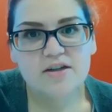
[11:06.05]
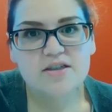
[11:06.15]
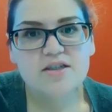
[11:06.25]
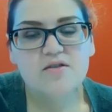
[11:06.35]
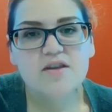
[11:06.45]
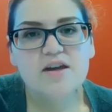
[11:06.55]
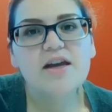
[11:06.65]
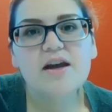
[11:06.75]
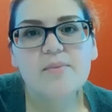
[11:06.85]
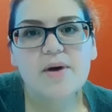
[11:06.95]
They're still
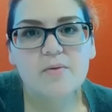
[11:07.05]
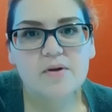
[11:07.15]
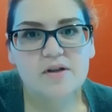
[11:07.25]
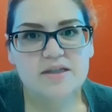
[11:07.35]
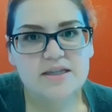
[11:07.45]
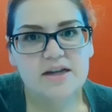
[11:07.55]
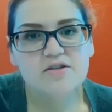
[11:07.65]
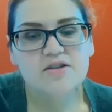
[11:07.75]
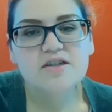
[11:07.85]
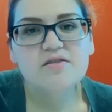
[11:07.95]
thinking about real
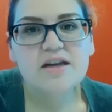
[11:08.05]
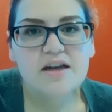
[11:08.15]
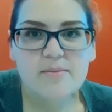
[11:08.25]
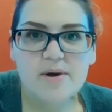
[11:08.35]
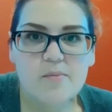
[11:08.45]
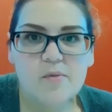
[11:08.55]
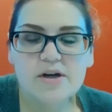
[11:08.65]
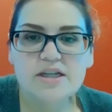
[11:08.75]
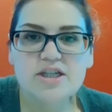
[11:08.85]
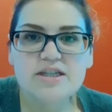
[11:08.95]
estate. They're still thinking about
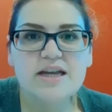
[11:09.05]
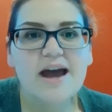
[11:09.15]
mortgages.